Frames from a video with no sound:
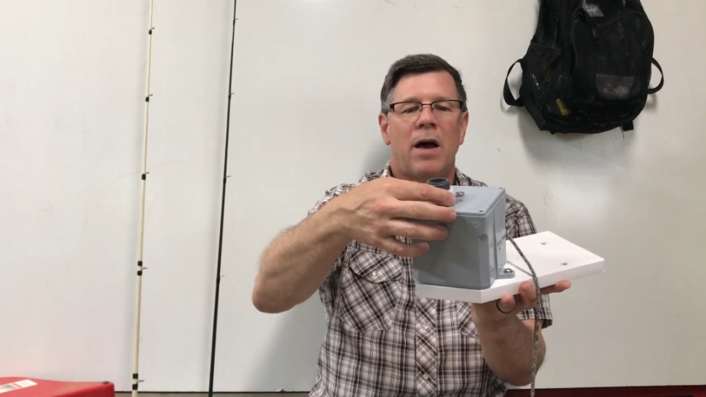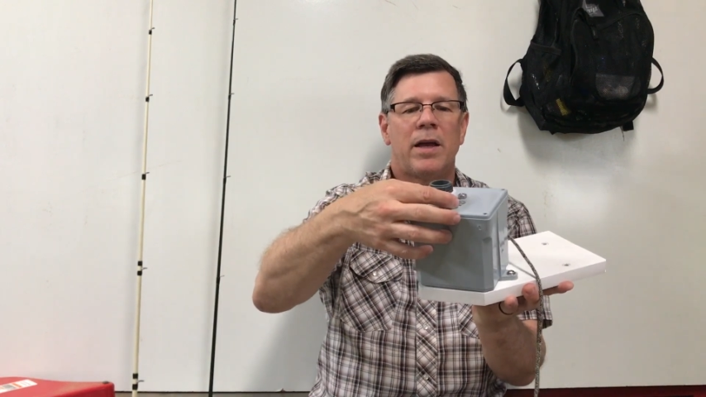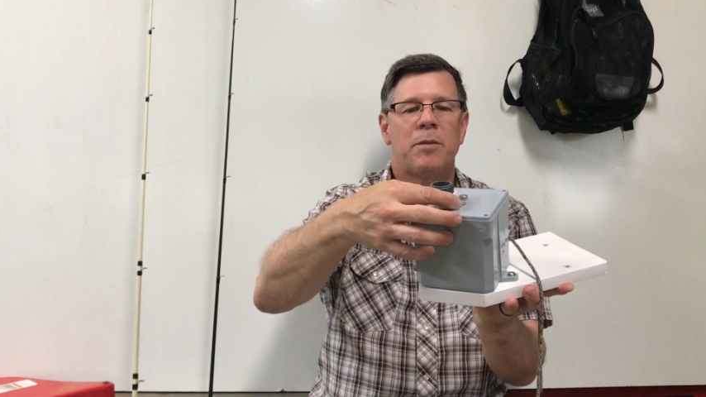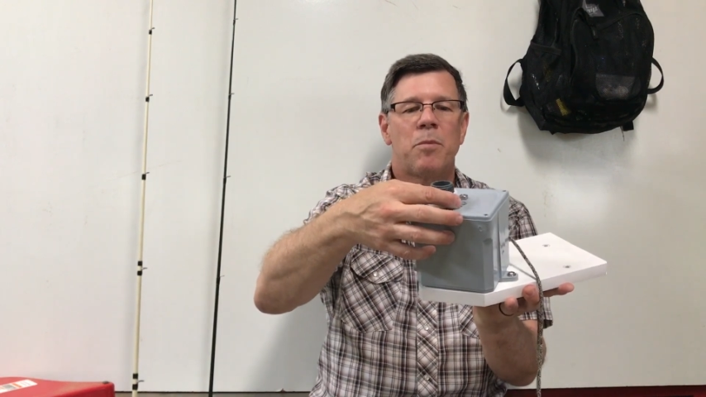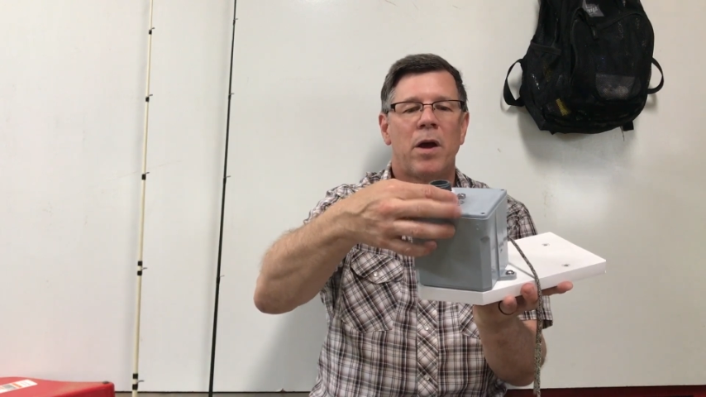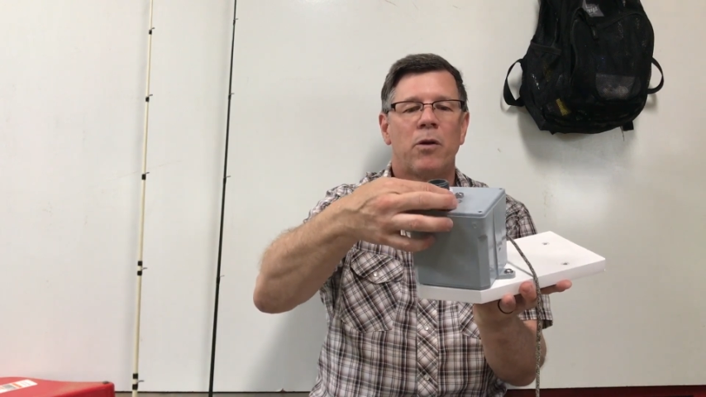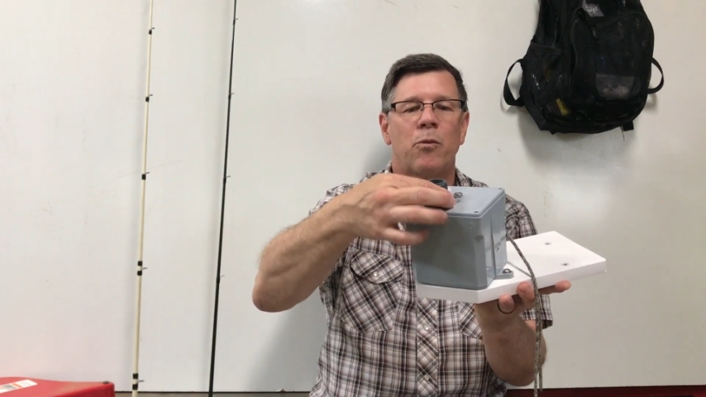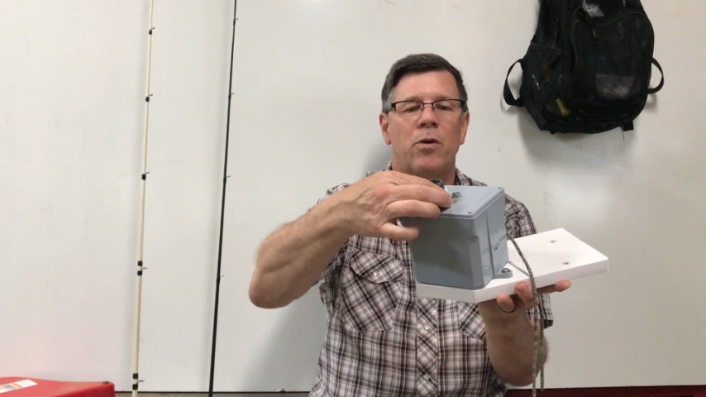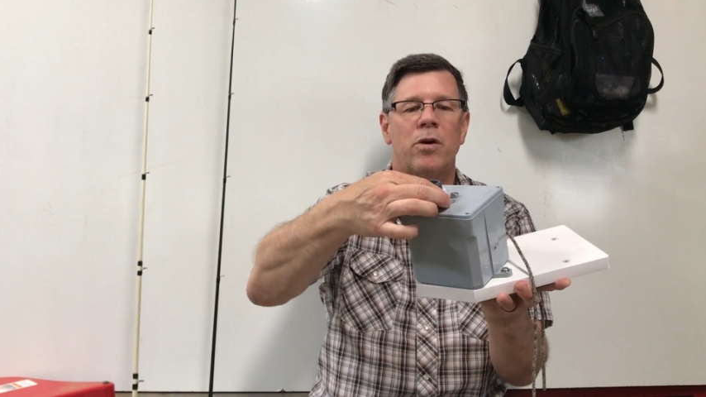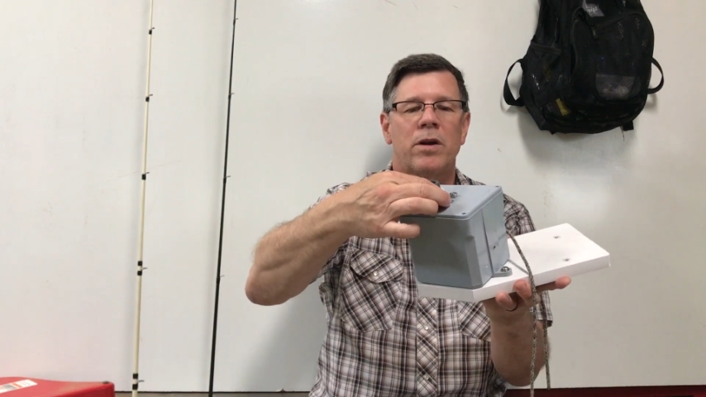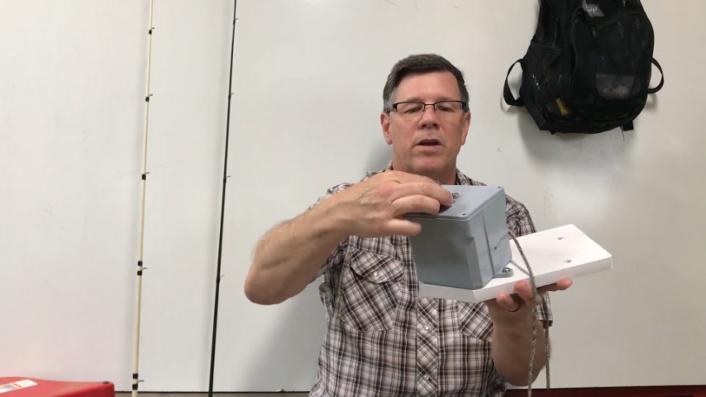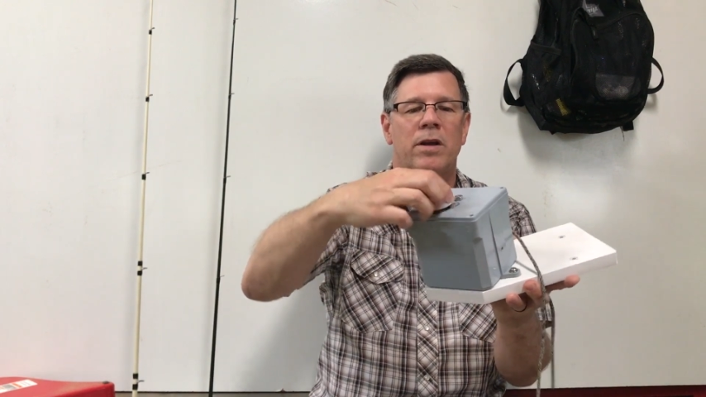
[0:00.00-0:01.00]
it might
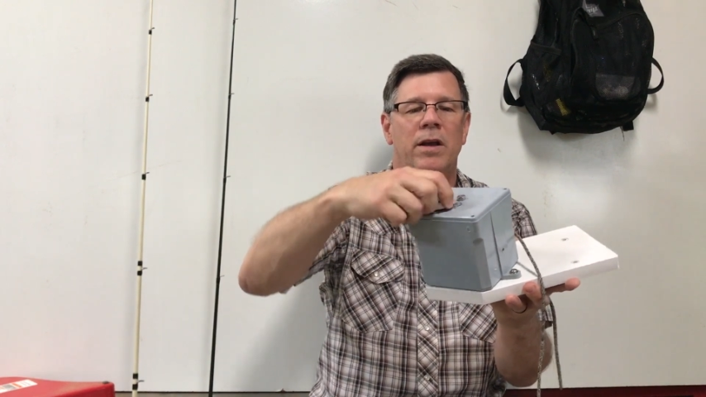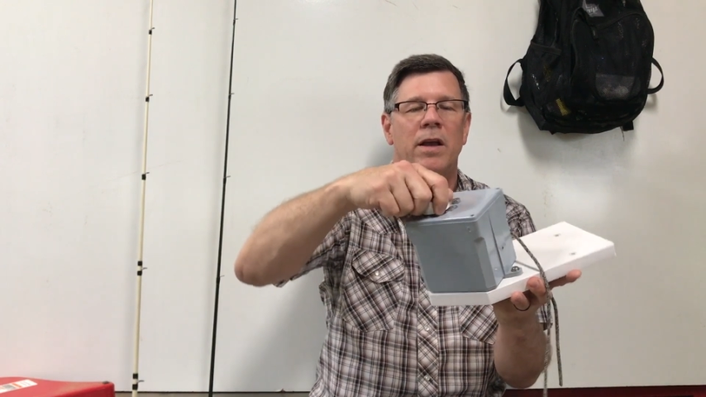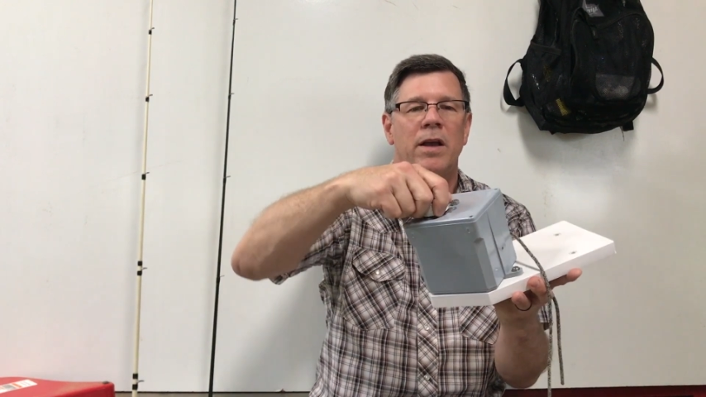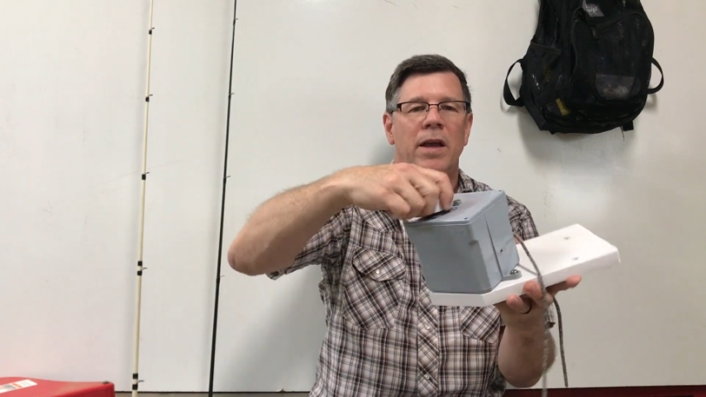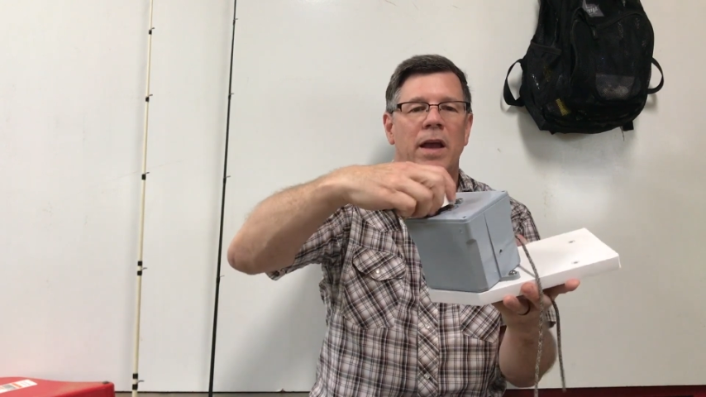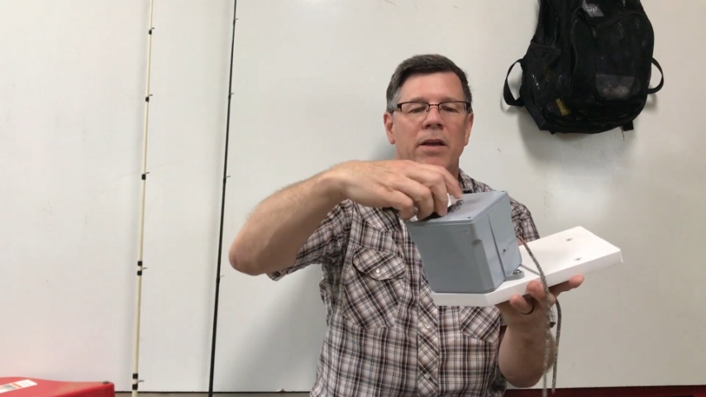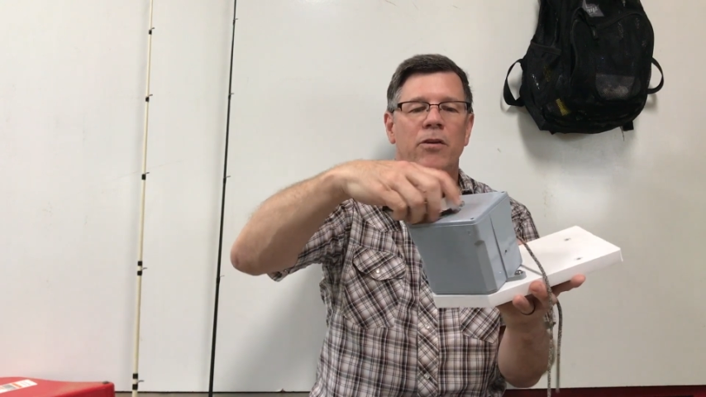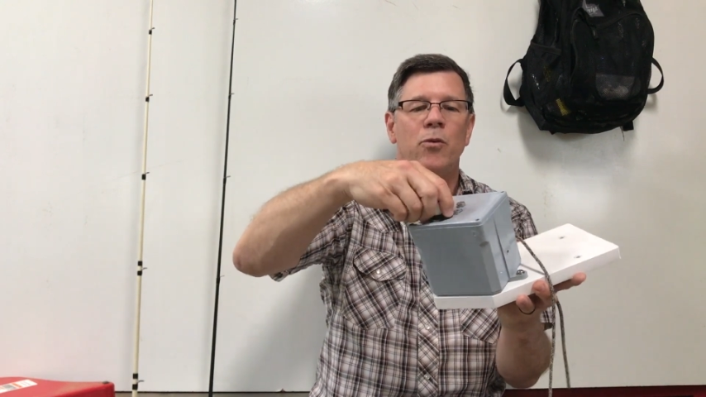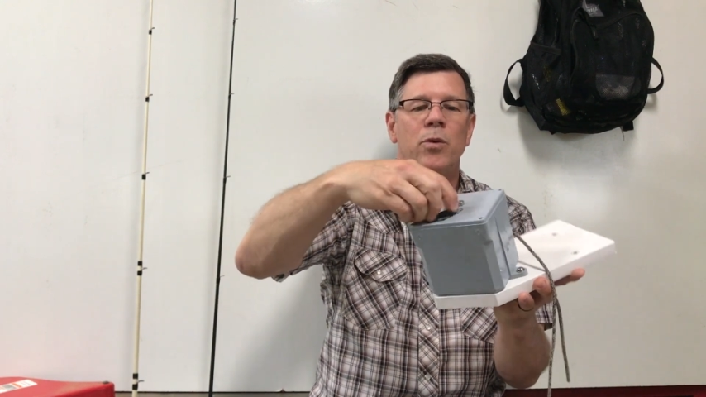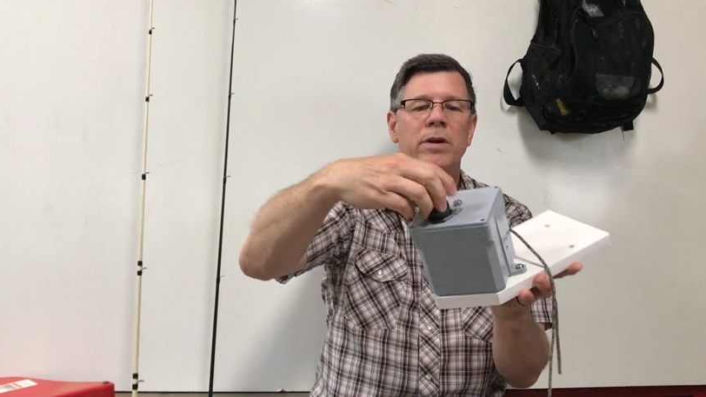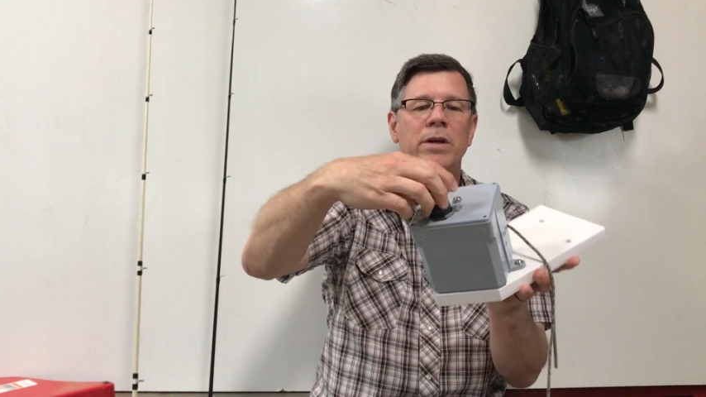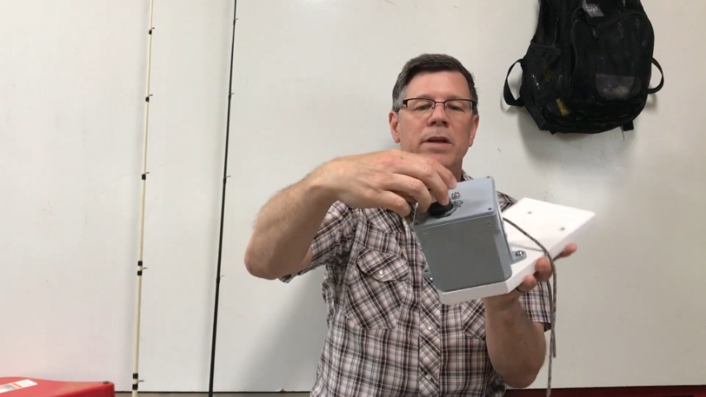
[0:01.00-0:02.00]
work and you
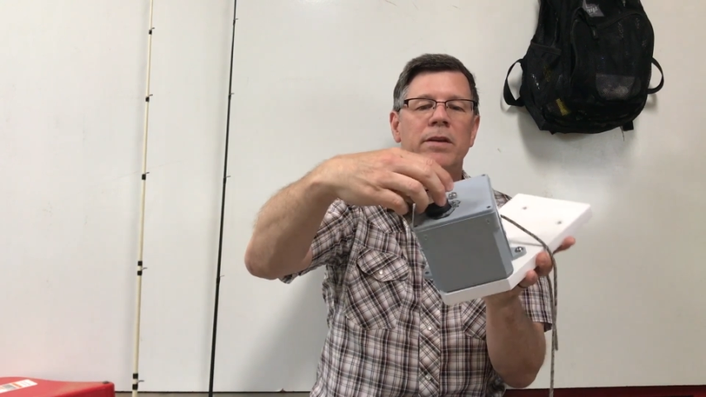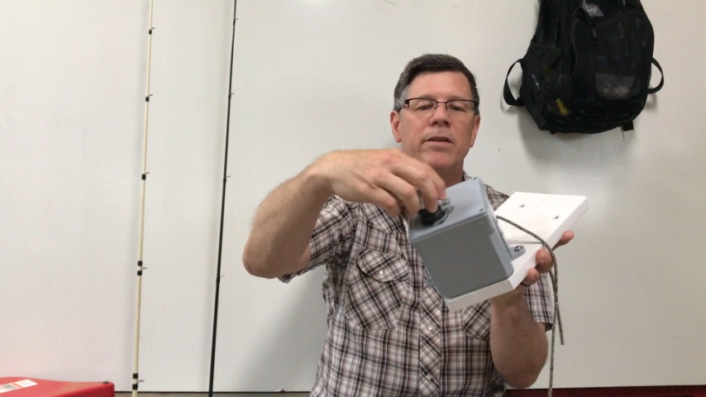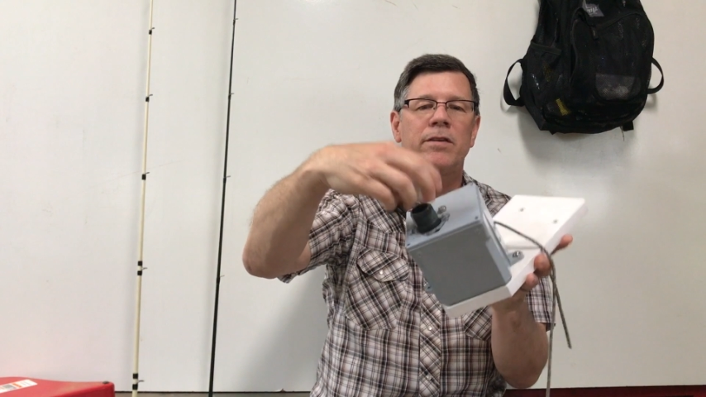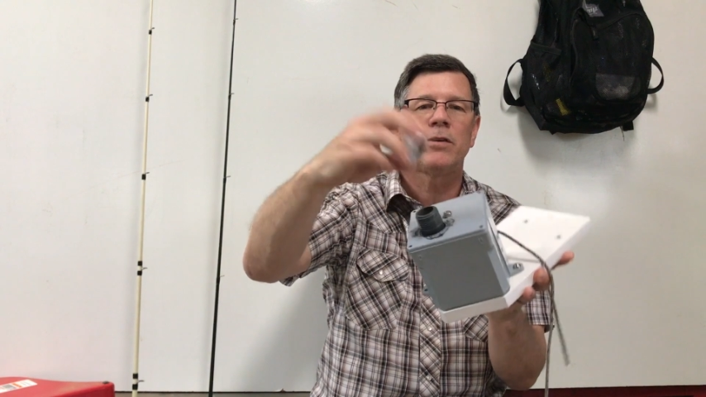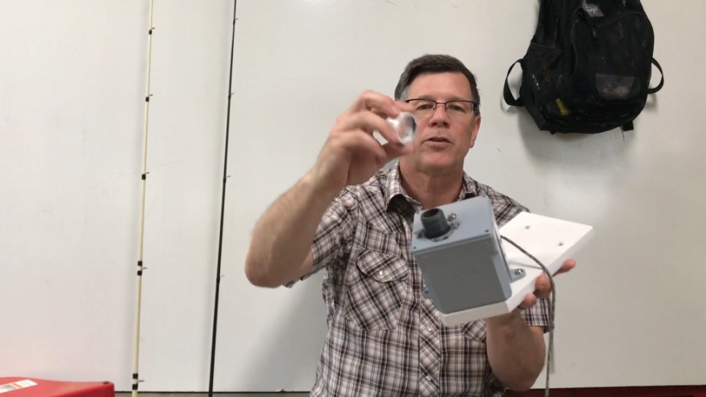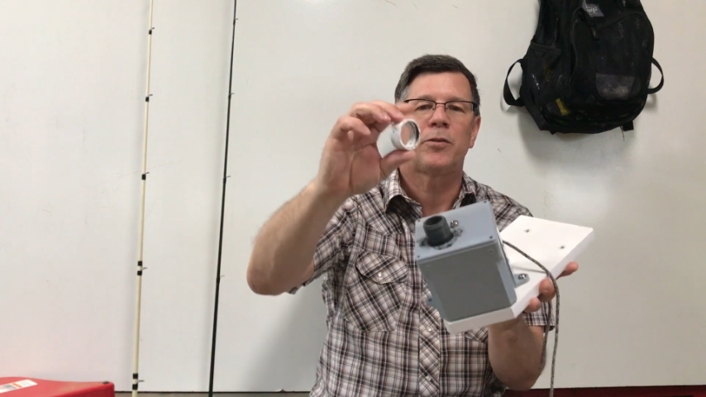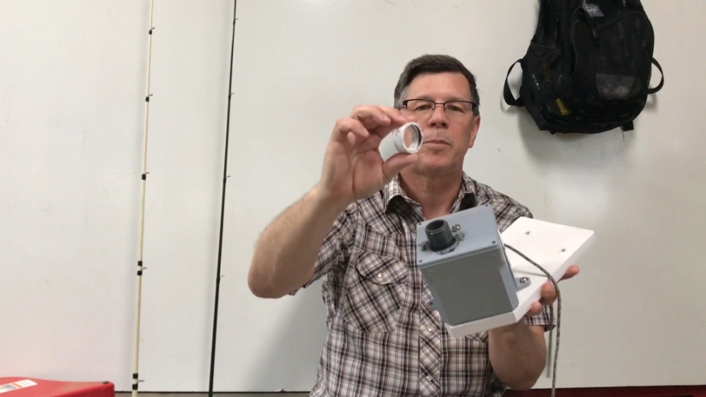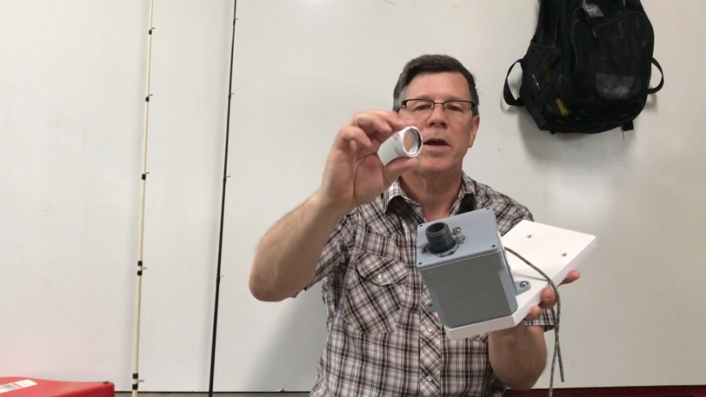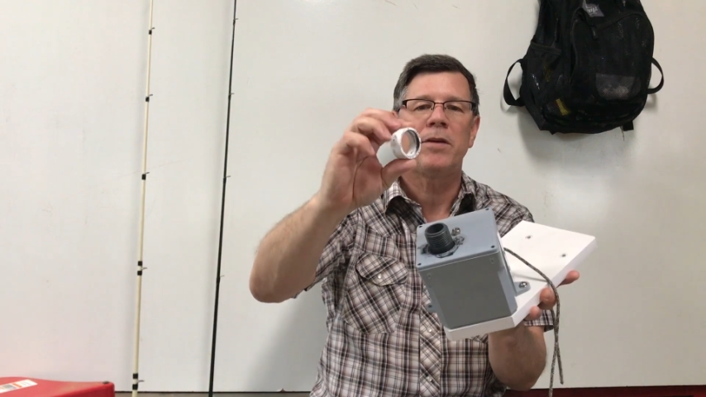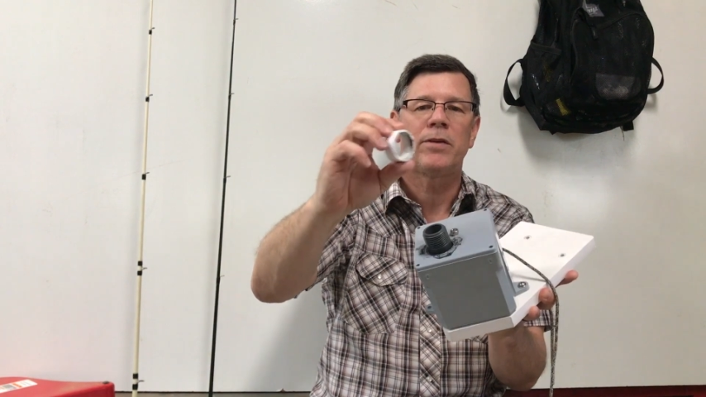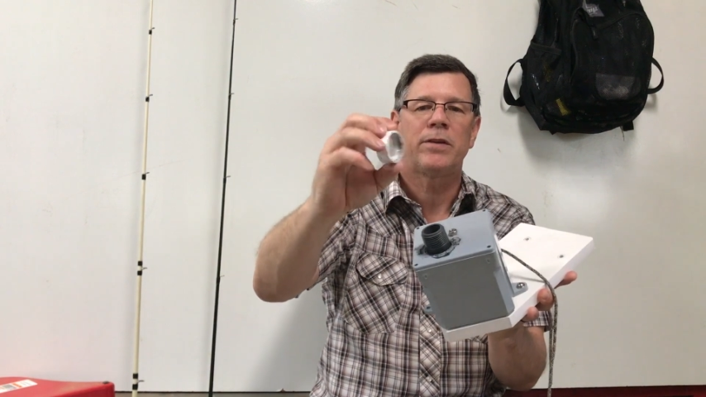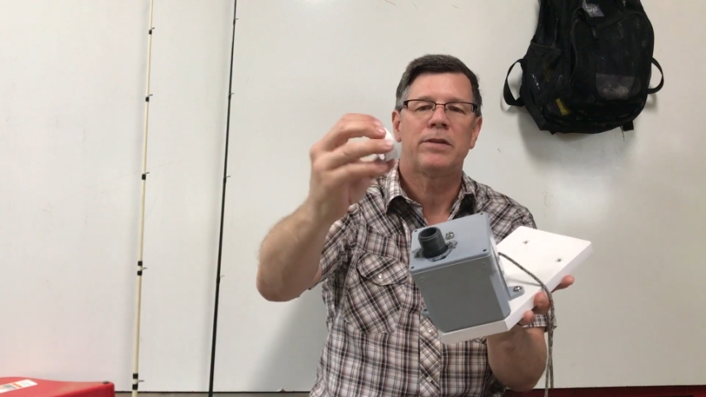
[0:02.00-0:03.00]
wouldn't need this little spacer.